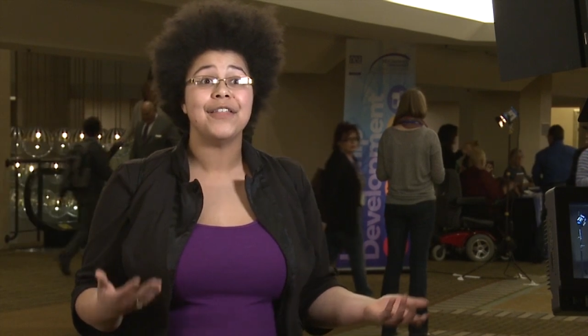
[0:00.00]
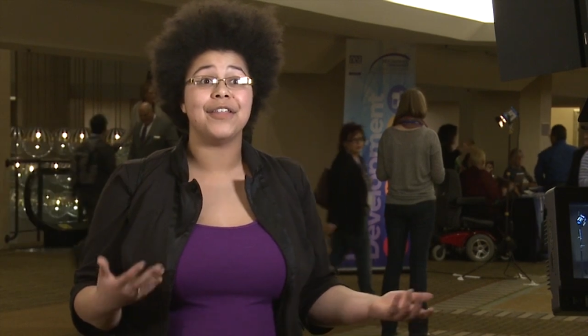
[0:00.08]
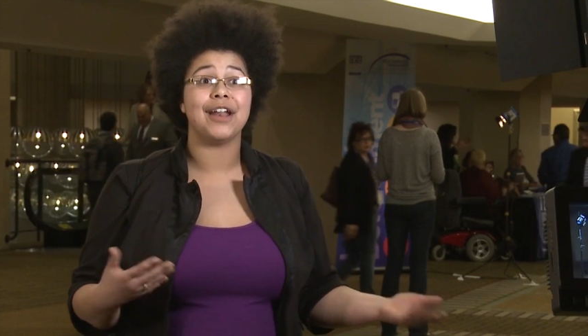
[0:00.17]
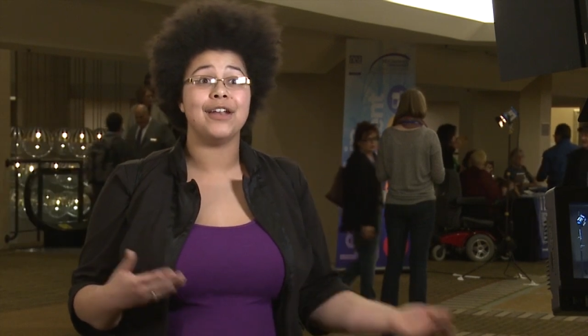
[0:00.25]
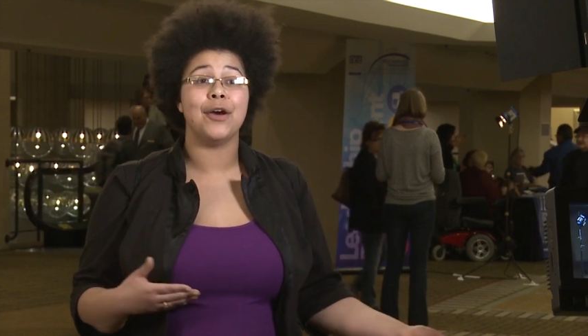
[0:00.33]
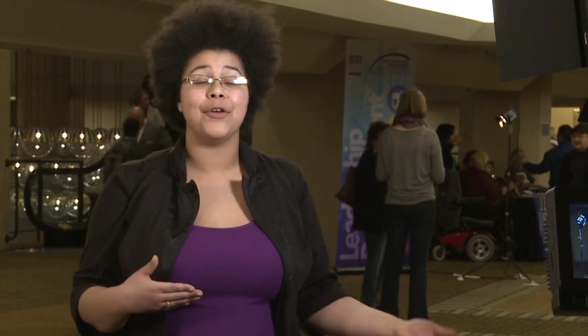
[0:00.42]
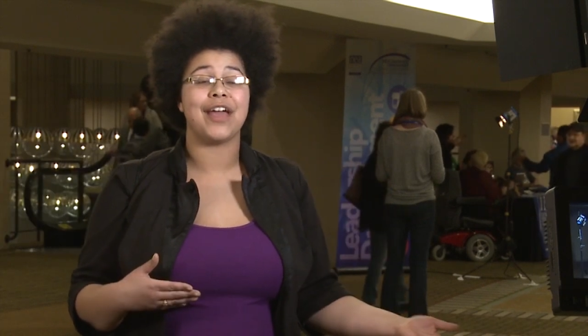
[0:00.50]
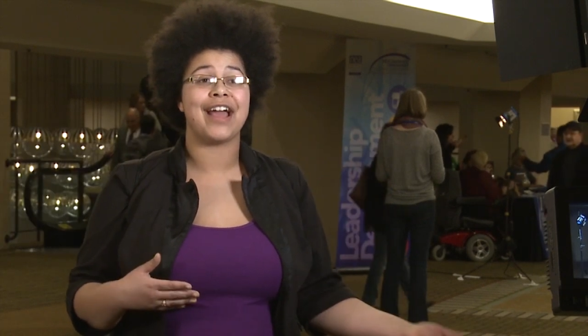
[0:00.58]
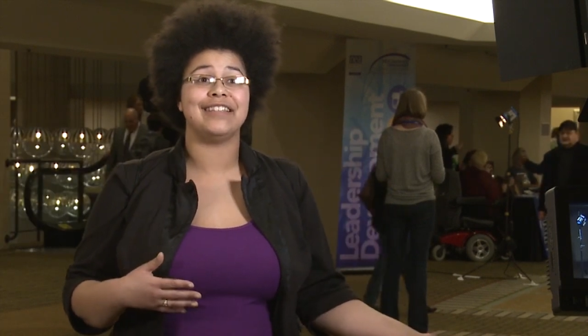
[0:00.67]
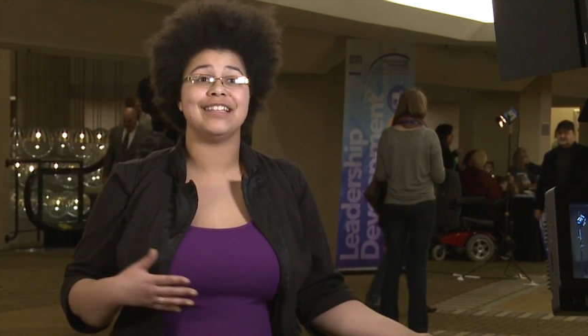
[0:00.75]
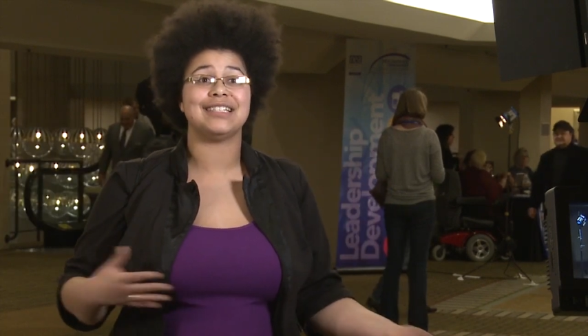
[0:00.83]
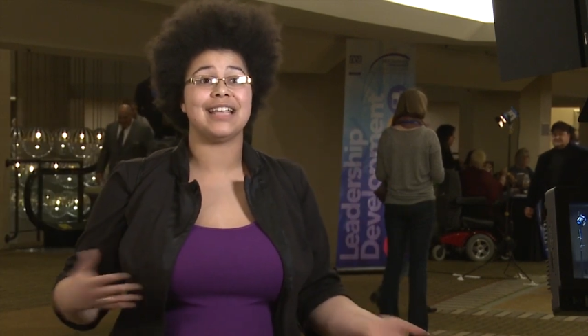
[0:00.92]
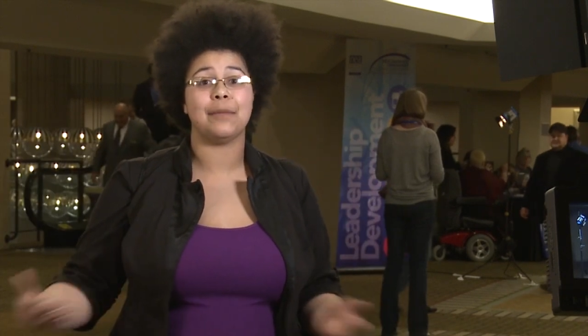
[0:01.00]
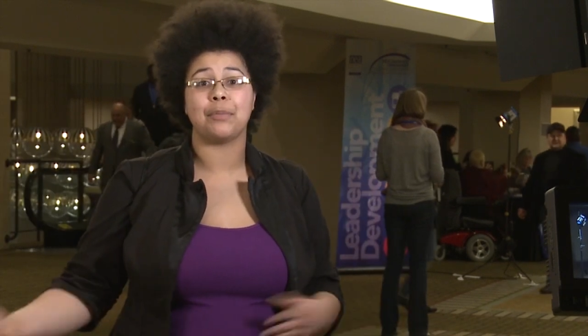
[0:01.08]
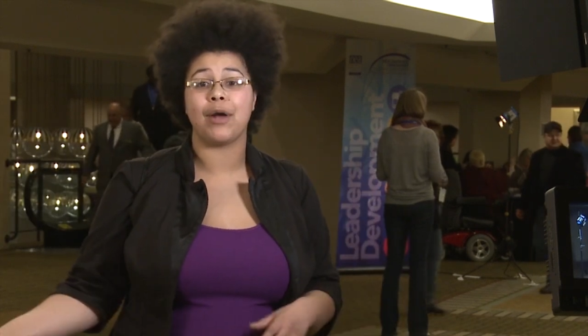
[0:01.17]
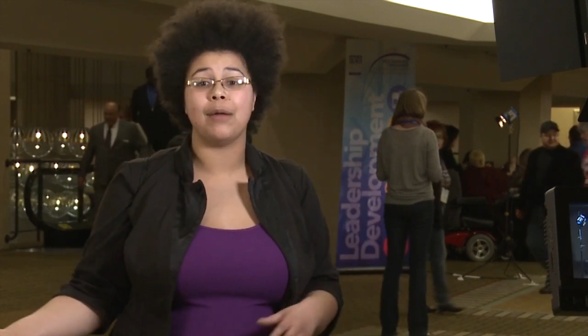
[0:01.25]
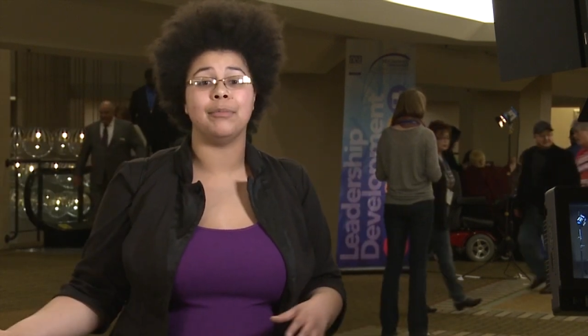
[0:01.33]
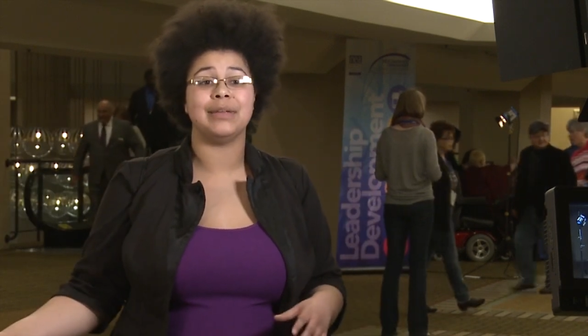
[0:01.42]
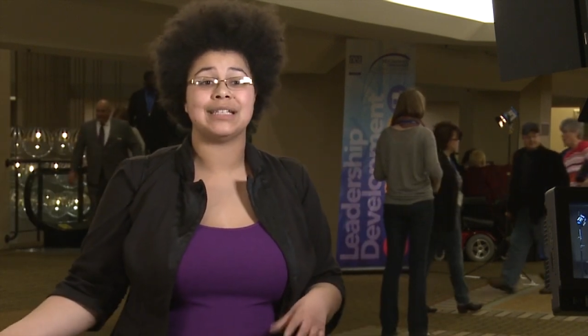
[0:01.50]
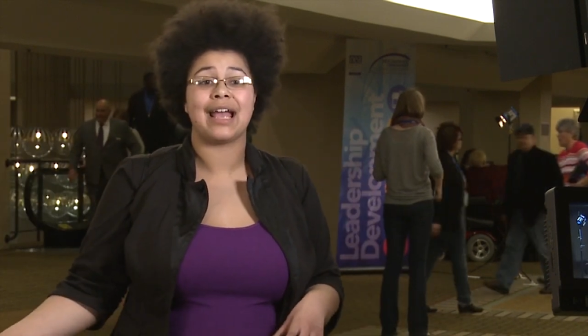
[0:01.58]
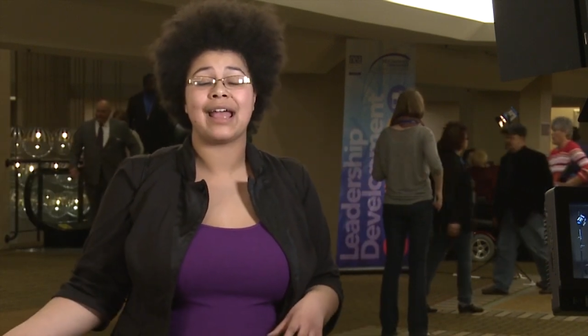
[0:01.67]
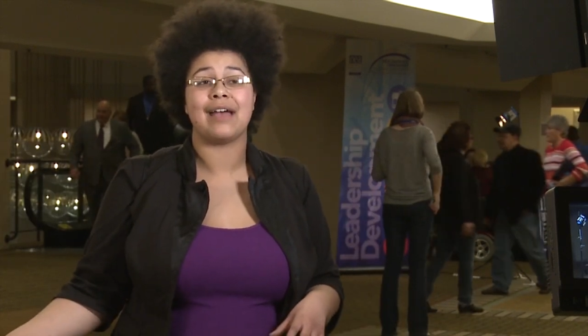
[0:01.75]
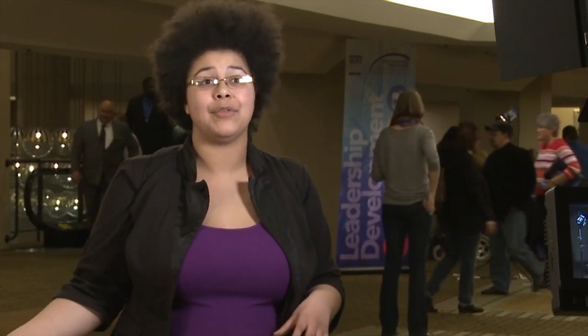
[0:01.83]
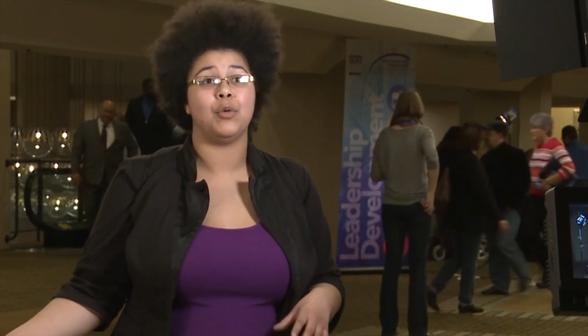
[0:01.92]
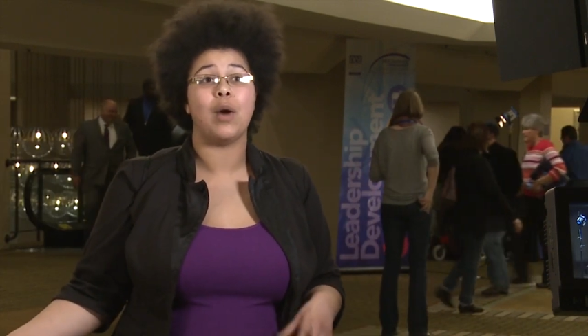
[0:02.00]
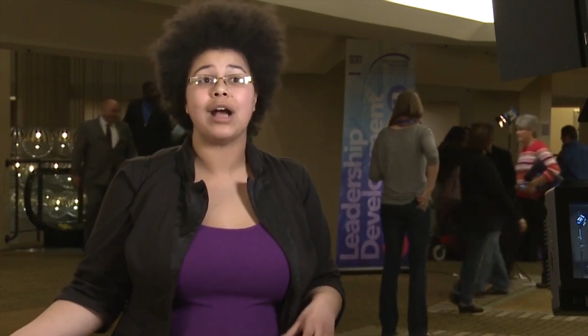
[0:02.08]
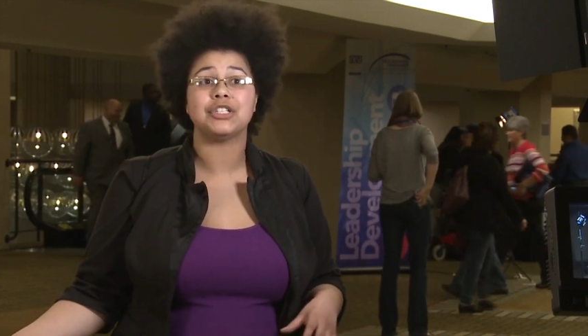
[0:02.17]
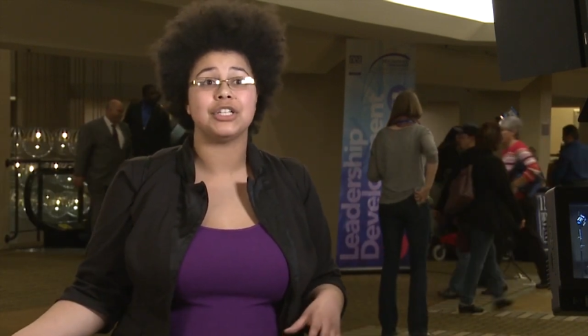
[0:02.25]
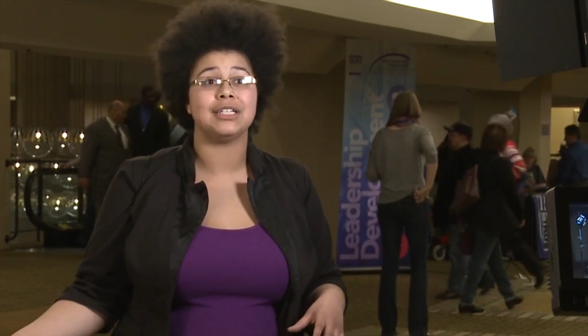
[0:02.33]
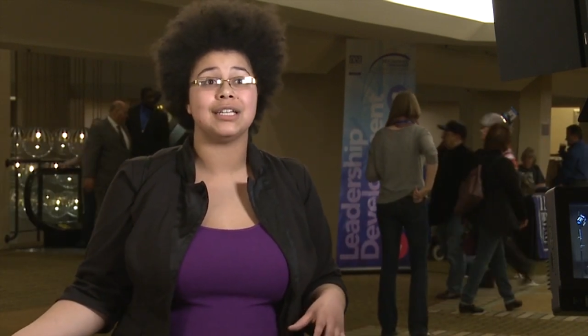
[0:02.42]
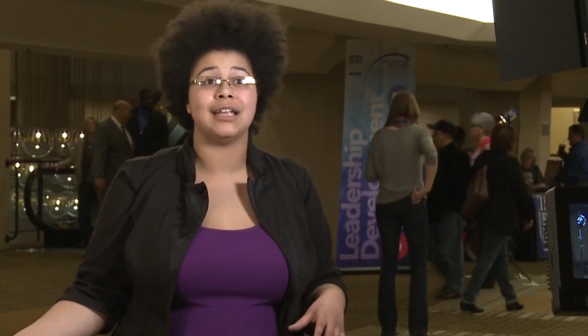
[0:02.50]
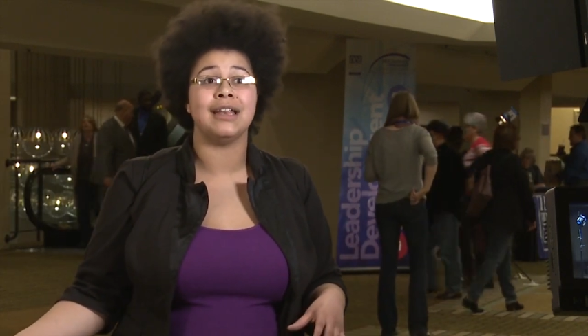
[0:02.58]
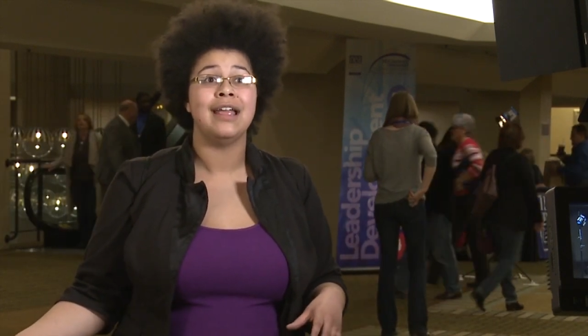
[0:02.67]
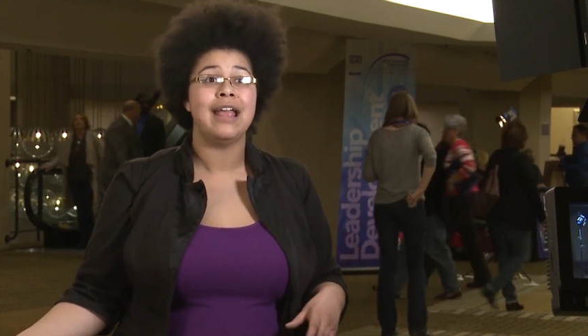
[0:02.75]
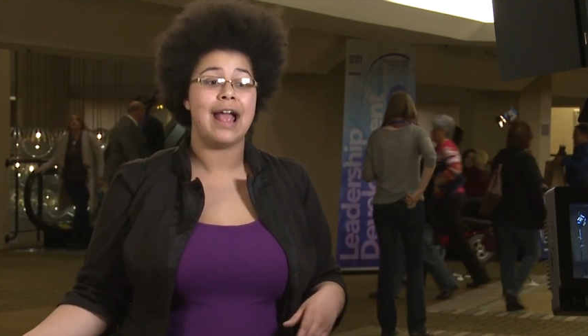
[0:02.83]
that I know that had the same problem as I have in Washington